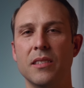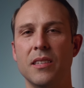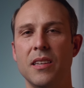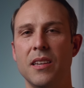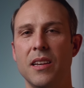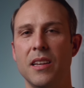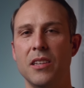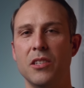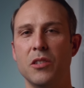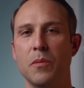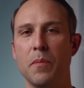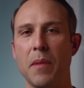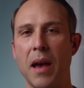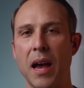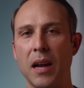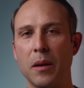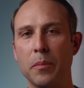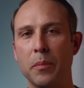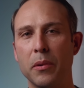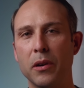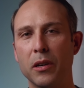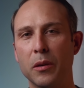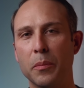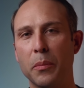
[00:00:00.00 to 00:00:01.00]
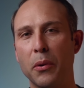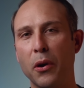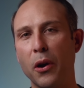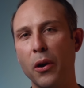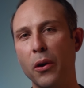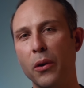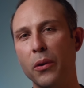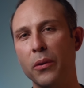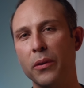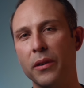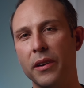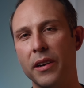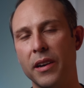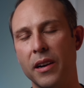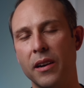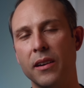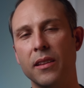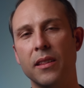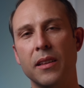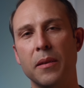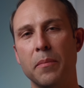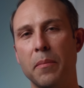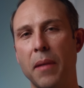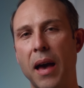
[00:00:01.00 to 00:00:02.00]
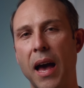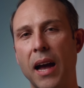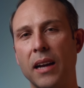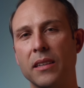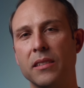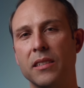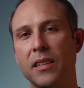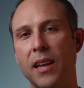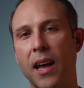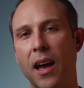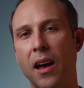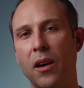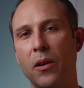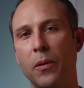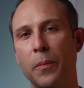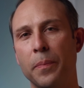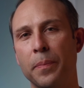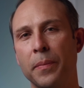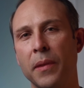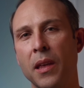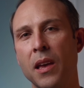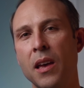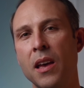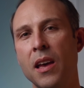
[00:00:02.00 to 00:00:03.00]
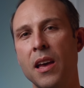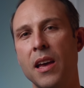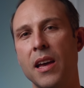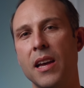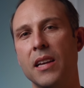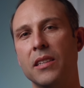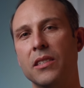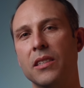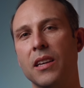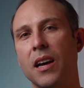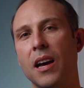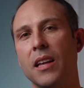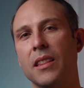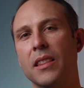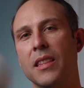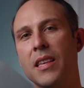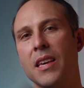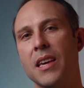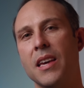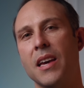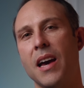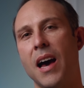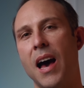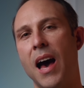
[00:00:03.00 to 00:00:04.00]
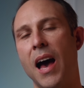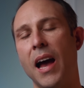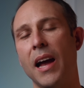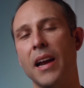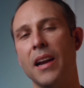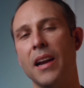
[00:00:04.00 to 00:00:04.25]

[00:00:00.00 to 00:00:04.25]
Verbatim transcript: And my previous sixteen inch also had an eight gigabyte graphics